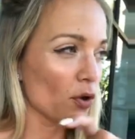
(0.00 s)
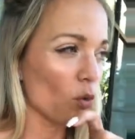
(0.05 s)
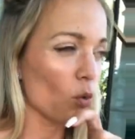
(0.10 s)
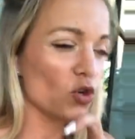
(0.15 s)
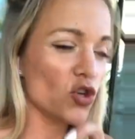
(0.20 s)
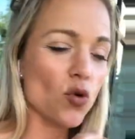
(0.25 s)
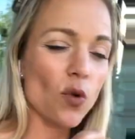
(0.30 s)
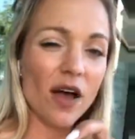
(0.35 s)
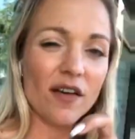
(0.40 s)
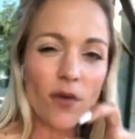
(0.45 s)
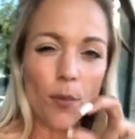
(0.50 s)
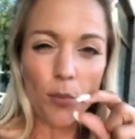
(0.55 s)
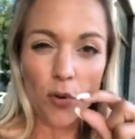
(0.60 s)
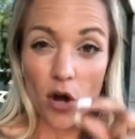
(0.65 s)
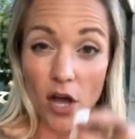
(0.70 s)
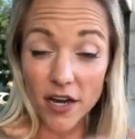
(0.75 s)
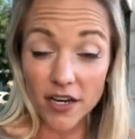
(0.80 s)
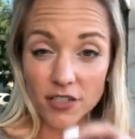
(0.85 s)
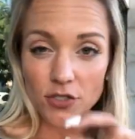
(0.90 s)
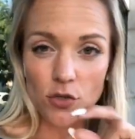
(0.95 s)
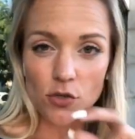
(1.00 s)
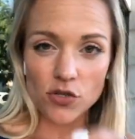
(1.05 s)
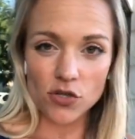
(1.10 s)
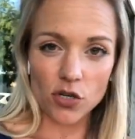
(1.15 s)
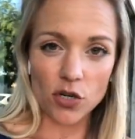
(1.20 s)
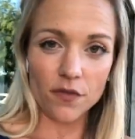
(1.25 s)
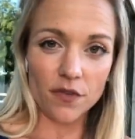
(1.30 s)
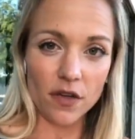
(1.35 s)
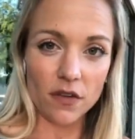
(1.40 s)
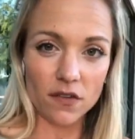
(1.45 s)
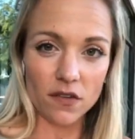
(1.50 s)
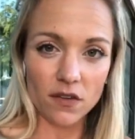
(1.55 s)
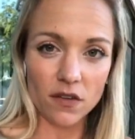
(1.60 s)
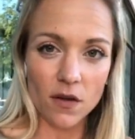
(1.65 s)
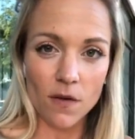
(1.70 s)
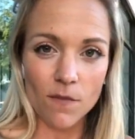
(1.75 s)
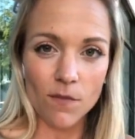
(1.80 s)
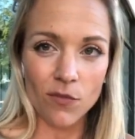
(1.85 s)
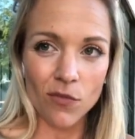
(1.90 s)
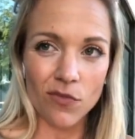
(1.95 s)
When you have a product or service
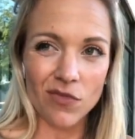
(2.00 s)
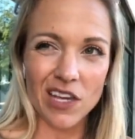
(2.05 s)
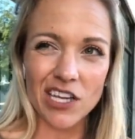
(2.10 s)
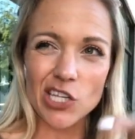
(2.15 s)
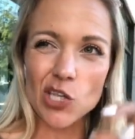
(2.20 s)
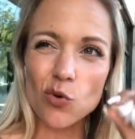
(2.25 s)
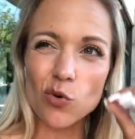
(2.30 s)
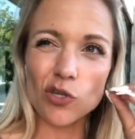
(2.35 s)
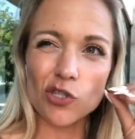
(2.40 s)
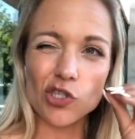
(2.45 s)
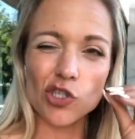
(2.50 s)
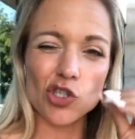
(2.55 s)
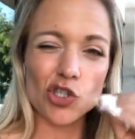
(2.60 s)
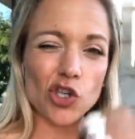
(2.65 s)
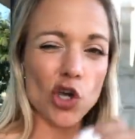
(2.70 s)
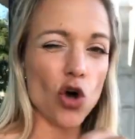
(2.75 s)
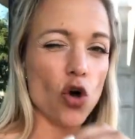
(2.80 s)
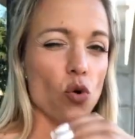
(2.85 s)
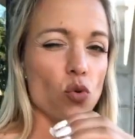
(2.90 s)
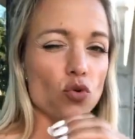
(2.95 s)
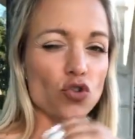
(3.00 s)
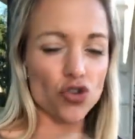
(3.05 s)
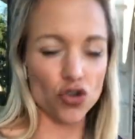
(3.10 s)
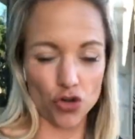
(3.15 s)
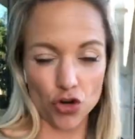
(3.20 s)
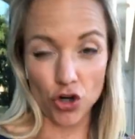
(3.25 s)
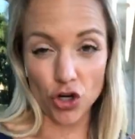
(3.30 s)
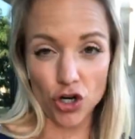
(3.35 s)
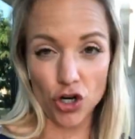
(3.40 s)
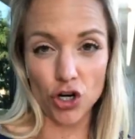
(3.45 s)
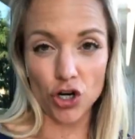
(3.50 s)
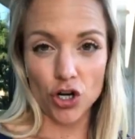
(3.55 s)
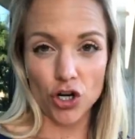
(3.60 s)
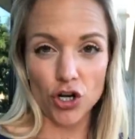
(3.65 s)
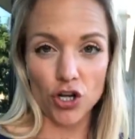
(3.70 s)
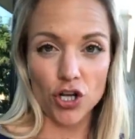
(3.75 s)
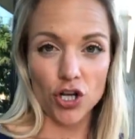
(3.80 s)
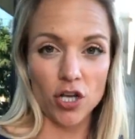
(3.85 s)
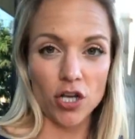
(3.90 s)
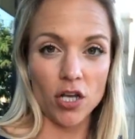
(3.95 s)
that you are so sure
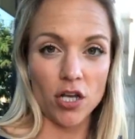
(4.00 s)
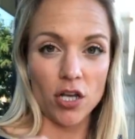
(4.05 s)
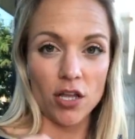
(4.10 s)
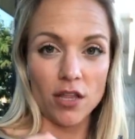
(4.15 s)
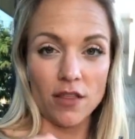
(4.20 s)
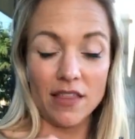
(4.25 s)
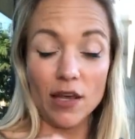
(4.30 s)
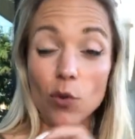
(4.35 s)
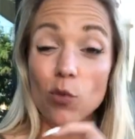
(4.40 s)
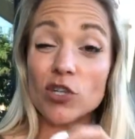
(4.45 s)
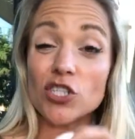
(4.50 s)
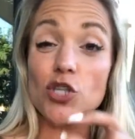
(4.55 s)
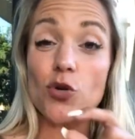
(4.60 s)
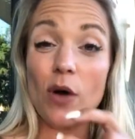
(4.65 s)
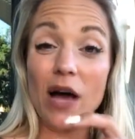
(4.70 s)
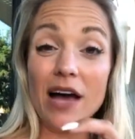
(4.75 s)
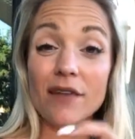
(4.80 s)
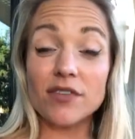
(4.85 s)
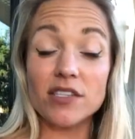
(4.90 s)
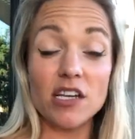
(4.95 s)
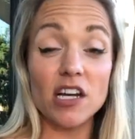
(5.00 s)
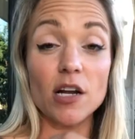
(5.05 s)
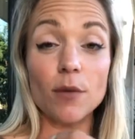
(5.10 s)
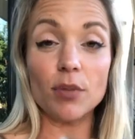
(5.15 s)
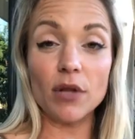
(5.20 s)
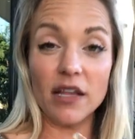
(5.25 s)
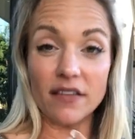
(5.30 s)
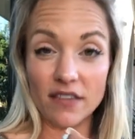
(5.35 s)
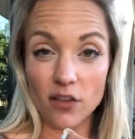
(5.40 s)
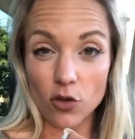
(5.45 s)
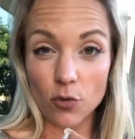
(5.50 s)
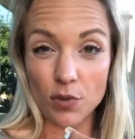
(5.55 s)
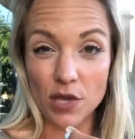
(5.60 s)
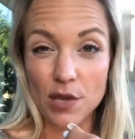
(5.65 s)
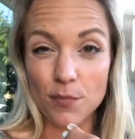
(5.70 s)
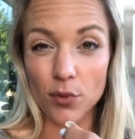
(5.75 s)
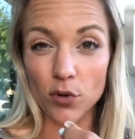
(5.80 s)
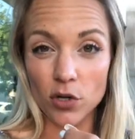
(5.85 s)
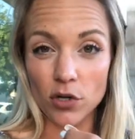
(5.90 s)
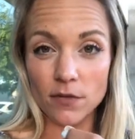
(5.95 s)
that what you have is gonna bless other
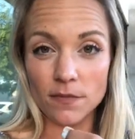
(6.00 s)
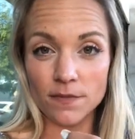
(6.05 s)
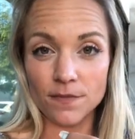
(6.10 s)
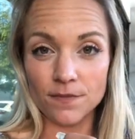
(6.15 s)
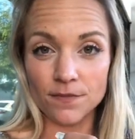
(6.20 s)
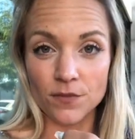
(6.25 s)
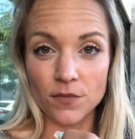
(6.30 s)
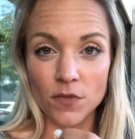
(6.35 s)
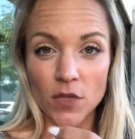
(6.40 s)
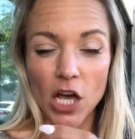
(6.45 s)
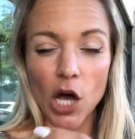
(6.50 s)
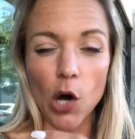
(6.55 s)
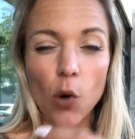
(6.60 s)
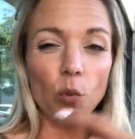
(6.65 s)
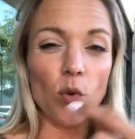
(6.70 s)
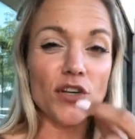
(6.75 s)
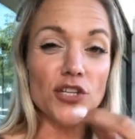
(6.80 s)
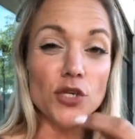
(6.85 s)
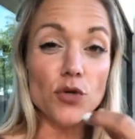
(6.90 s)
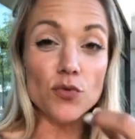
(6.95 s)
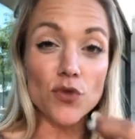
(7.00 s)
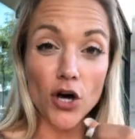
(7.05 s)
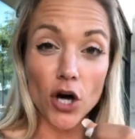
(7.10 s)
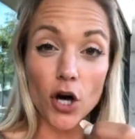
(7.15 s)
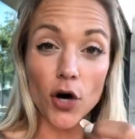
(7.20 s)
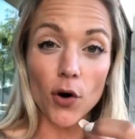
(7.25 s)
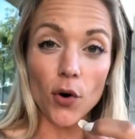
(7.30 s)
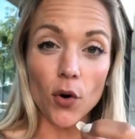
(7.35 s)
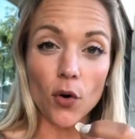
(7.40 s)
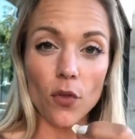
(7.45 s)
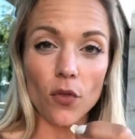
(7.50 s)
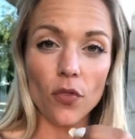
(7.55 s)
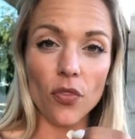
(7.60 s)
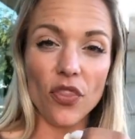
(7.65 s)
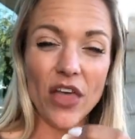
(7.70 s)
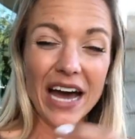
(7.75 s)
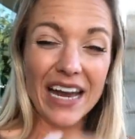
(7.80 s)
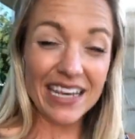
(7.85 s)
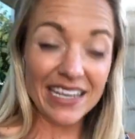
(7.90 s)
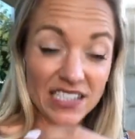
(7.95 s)
people, and when you know
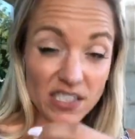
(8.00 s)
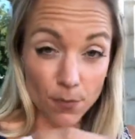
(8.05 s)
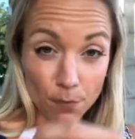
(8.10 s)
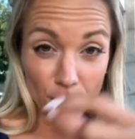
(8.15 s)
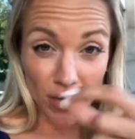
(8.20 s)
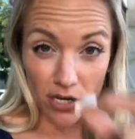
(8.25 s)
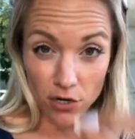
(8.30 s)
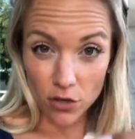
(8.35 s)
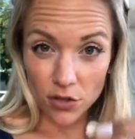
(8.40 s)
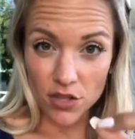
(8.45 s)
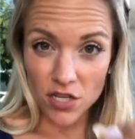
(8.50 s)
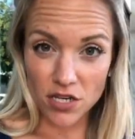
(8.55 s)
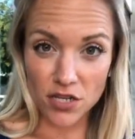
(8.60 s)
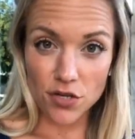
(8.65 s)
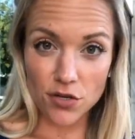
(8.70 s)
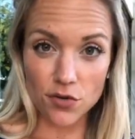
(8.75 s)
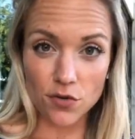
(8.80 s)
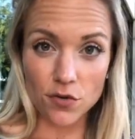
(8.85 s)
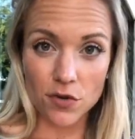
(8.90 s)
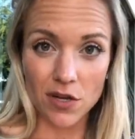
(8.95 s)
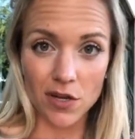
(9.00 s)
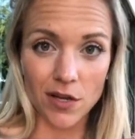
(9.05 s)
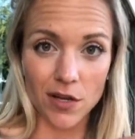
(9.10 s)
that it's bigger than you,